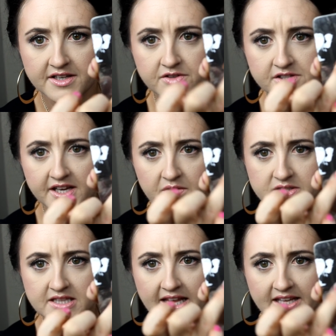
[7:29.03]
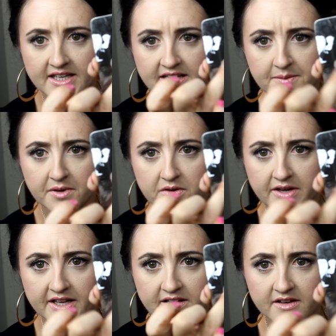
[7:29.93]
And do you see how it's lightening up
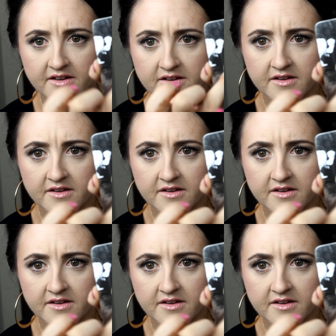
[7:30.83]
already?